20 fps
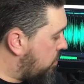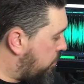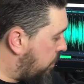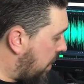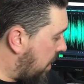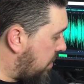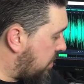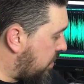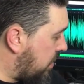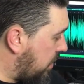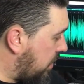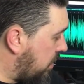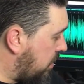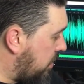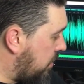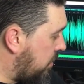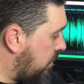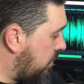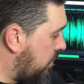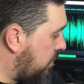Plastic,
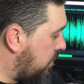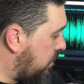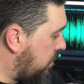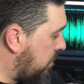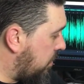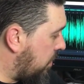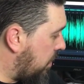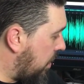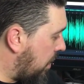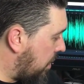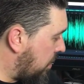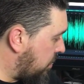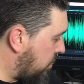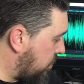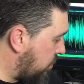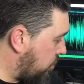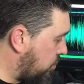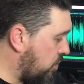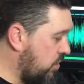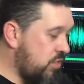it's
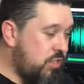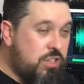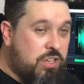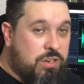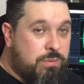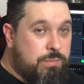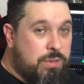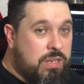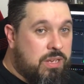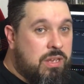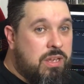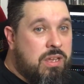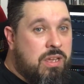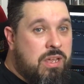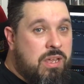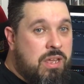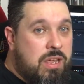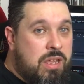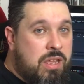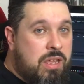as good as it's going to be.
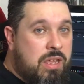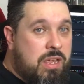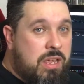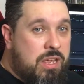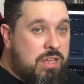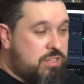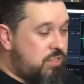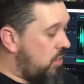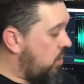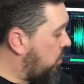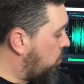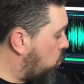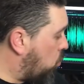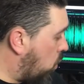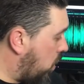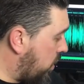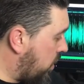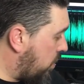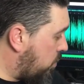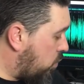It's got a
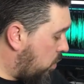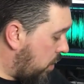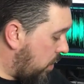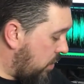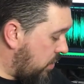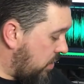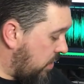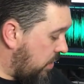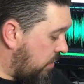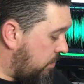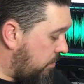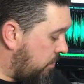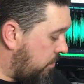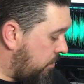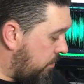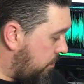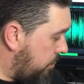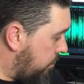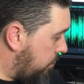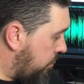one year warranty.
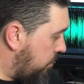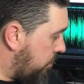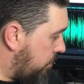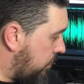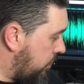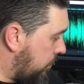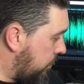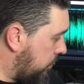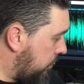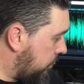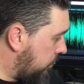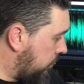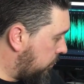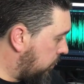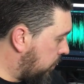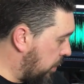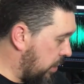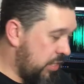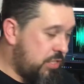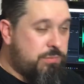
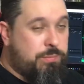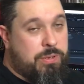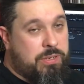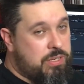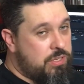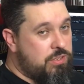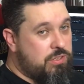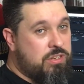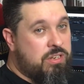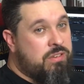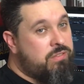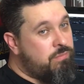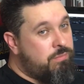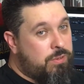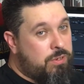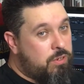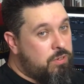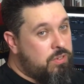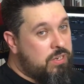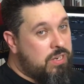Don't expect it to live
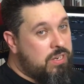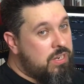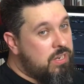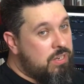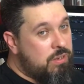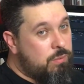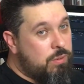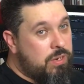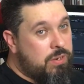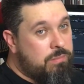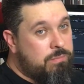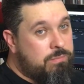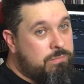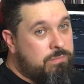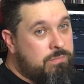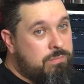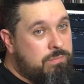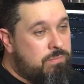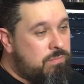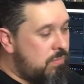beyond that anyway.
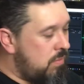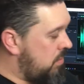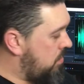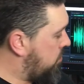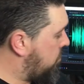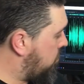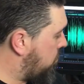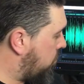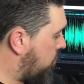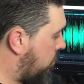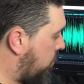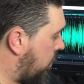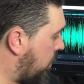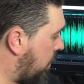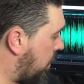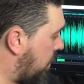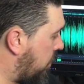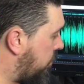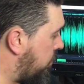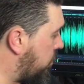
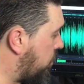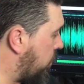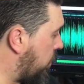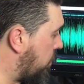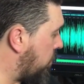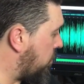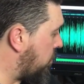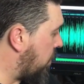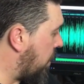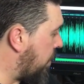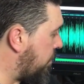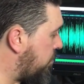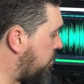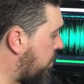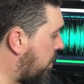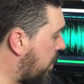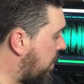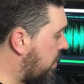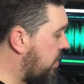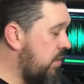If you can
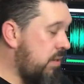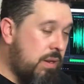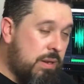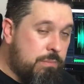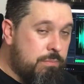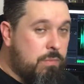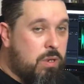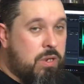upgrade it, it